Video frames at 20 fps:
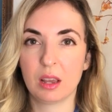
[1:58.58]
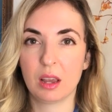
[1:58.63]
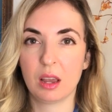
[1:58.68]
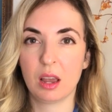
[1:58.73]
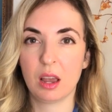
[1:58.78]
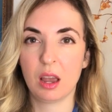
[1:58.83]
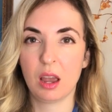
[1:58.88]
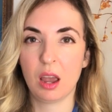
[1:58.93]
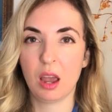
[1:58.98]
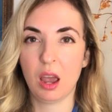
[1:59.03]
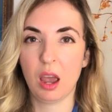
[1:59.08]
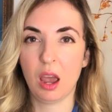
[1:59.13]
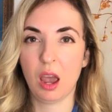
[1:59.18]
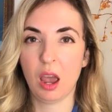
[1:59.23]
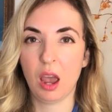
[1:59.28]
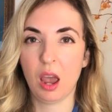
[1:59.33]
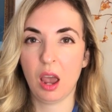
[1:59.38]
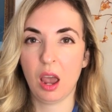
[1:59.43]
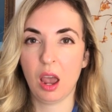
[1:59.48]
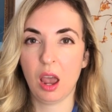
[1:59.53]

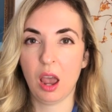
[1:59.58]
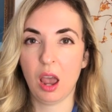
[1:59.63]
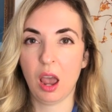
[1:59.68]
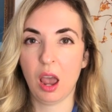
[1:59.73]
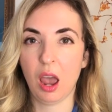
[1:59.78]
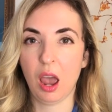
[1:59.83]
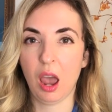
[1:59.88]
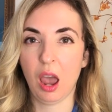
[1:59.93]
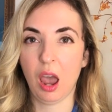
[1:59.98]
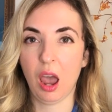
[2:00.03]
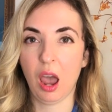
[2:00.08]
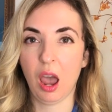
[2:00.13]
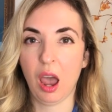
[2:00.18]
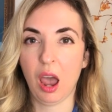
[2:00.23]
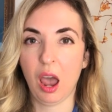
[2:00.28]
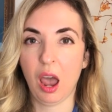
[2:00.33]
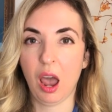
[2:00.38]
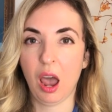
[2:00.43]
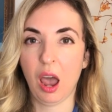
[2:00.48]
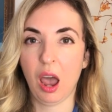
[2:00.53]

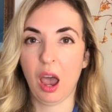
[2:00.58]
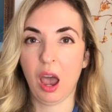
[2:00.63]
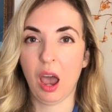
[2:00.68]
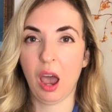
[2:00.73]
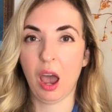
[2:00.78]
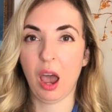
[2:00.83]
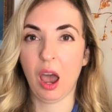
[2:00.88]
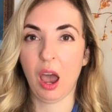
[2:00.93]
(no one is talking)